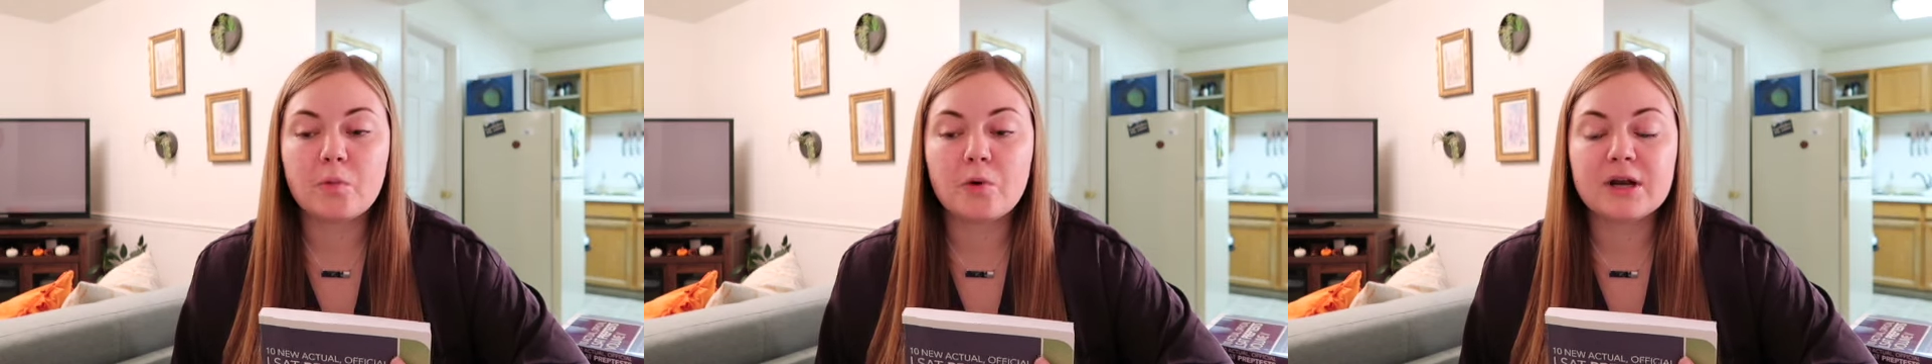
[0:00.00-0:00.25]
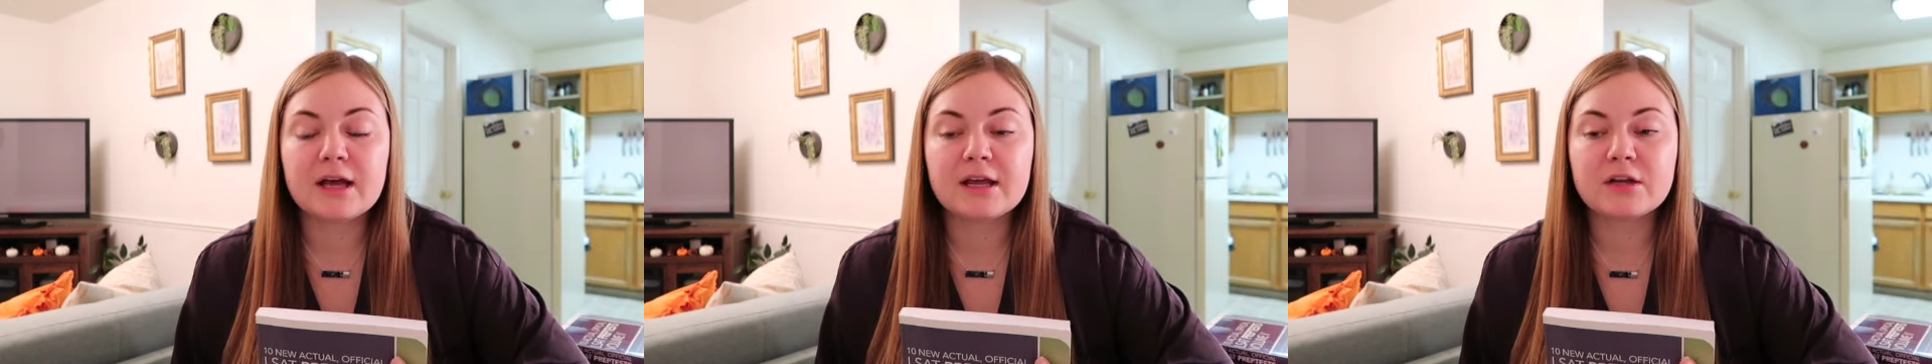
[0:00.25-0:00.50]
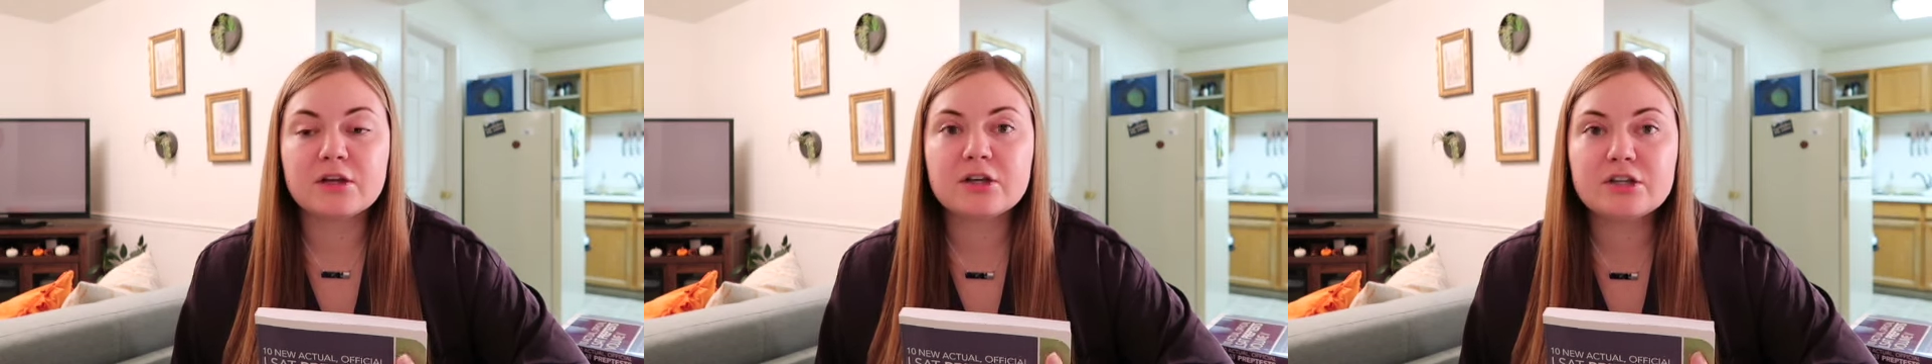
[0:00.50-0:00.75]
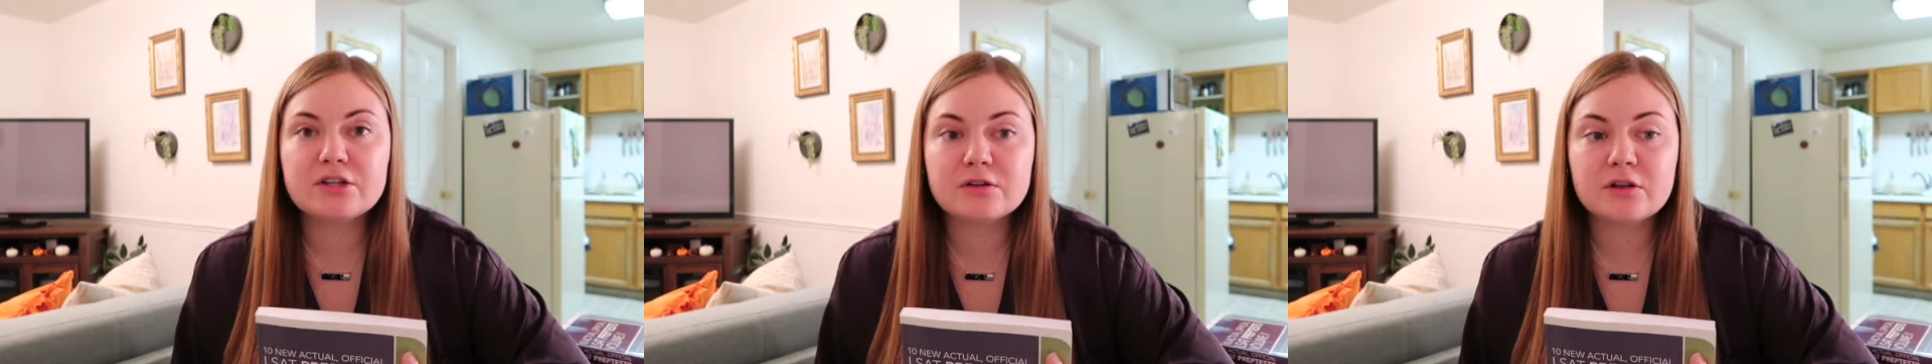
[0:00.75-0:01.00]
What I
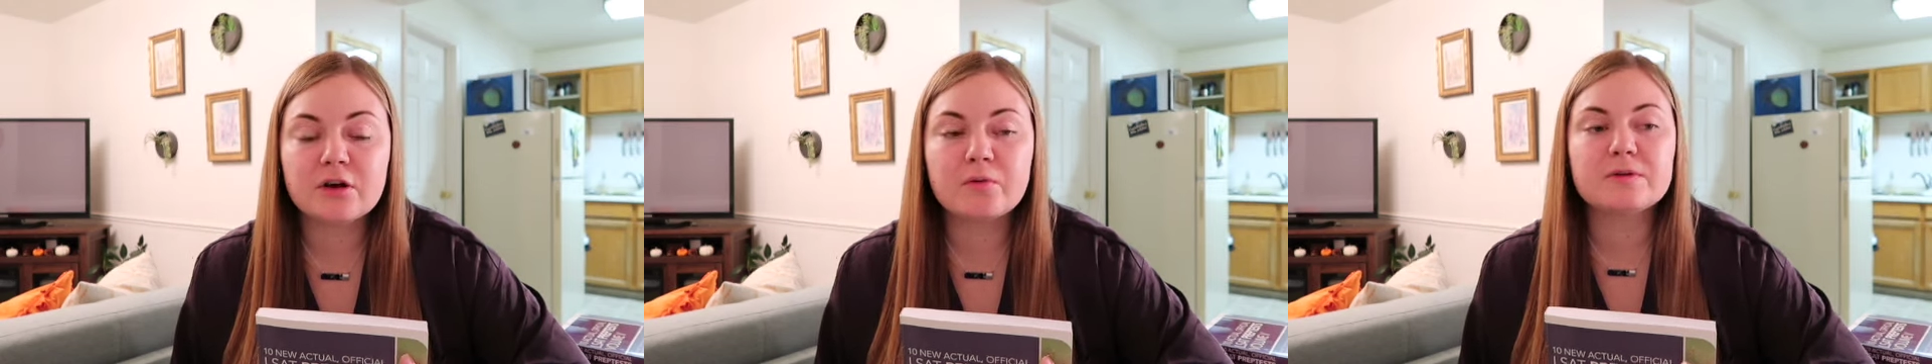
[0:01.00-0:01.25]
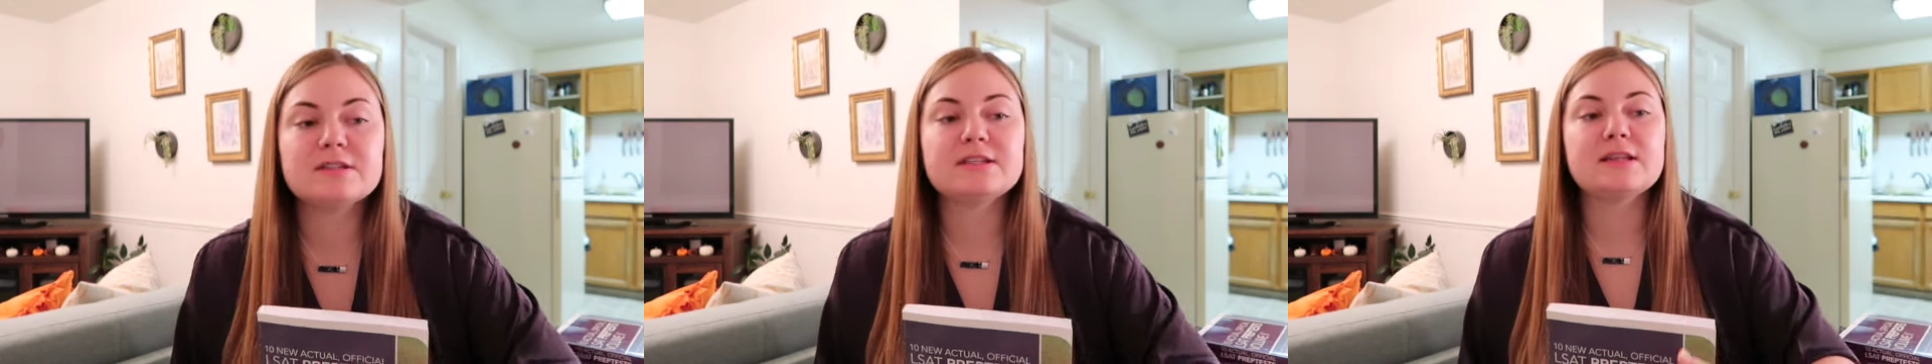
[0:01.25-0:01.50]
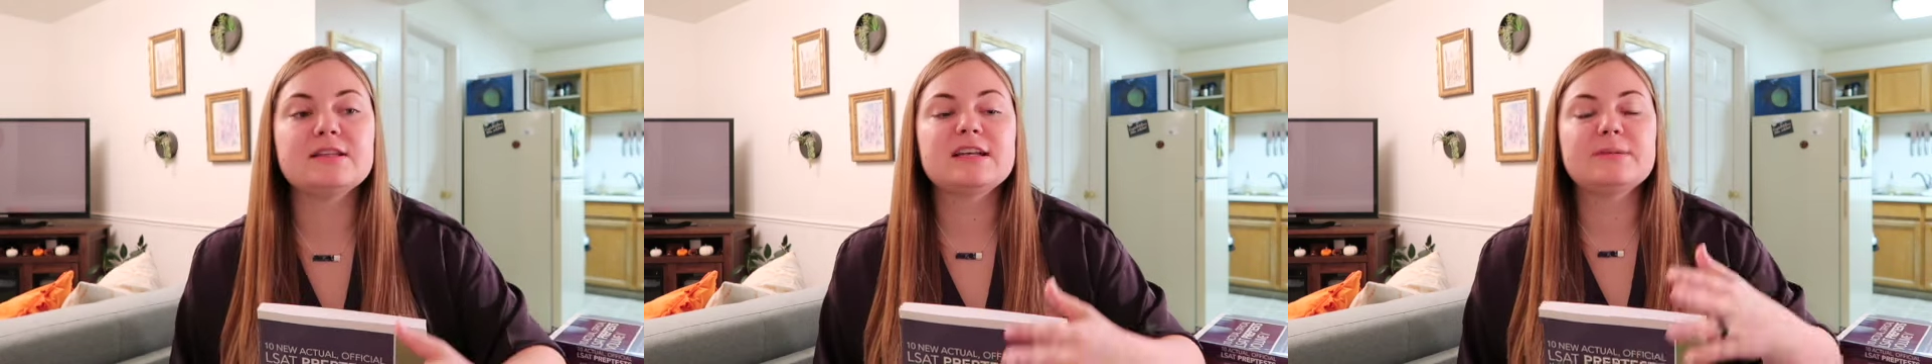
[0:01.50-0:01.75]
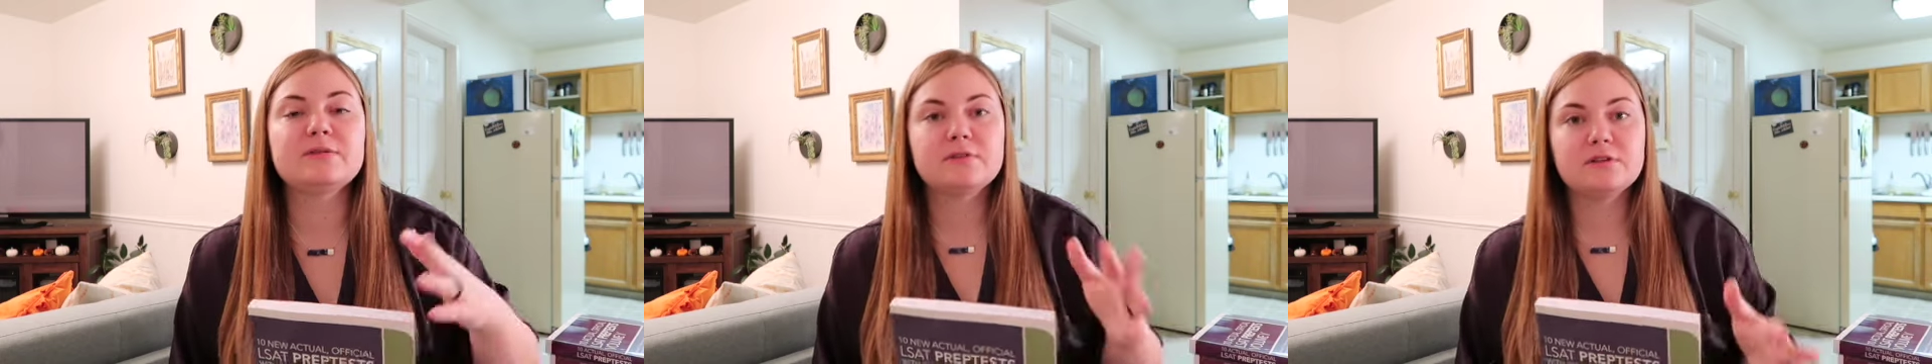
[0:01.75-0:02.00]
could do though was set the
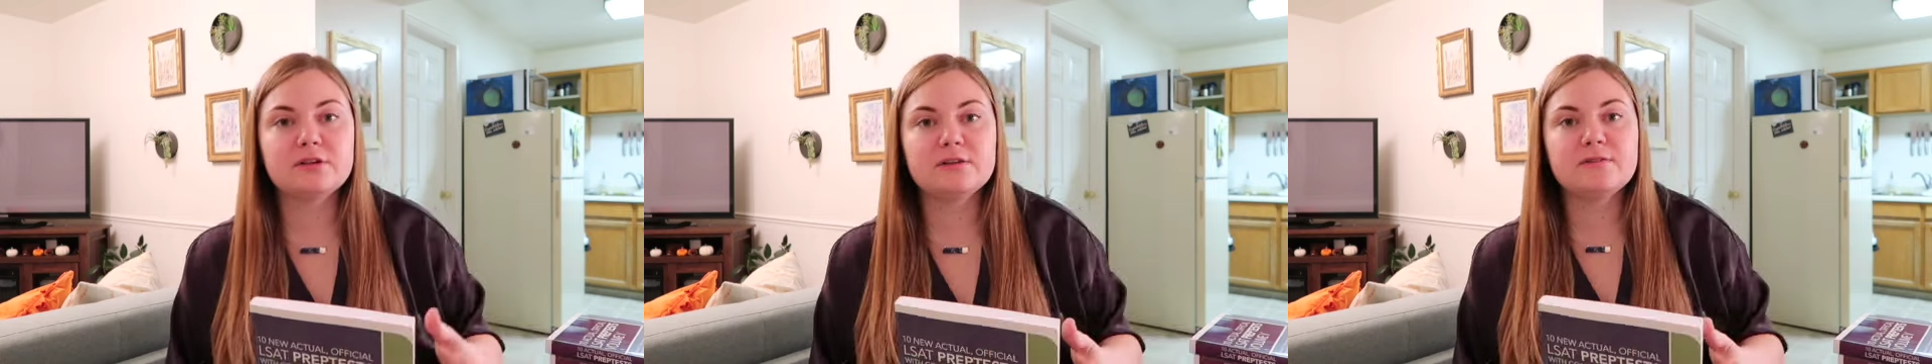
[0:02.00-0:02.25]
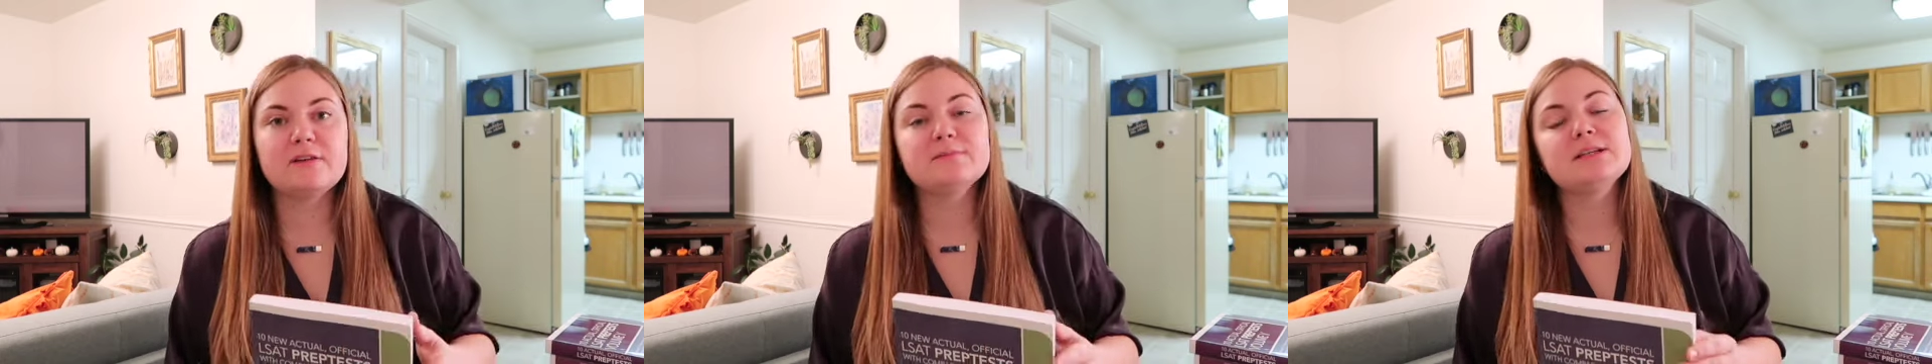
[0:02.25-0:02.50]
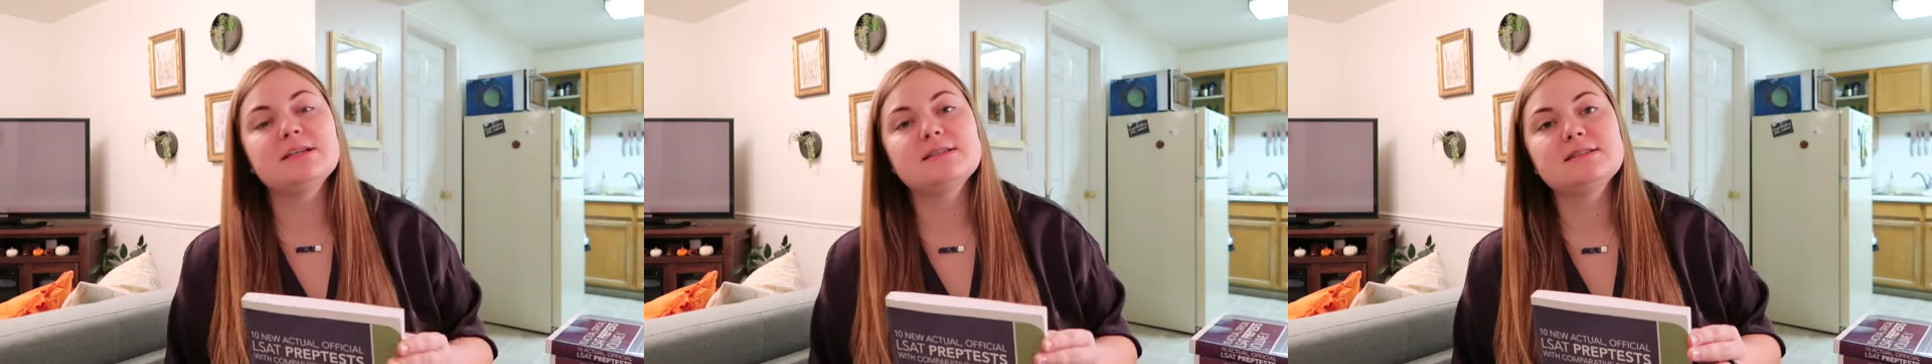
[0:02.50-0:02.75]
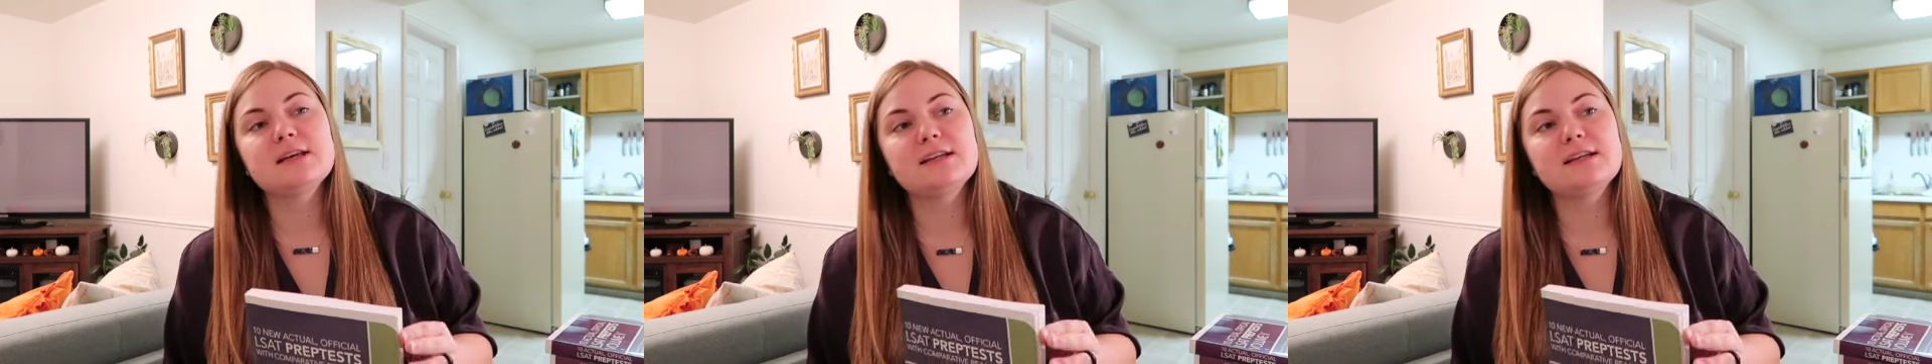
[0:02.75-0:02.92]
timer for 35 minutes